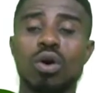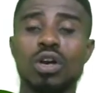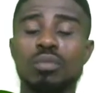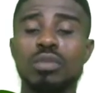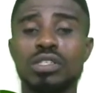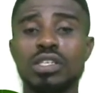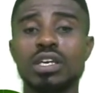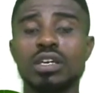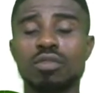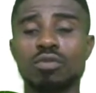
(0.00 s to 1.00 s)
a
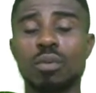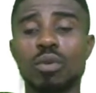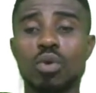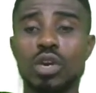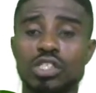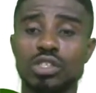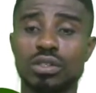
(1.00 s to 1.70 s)
mistake from the question.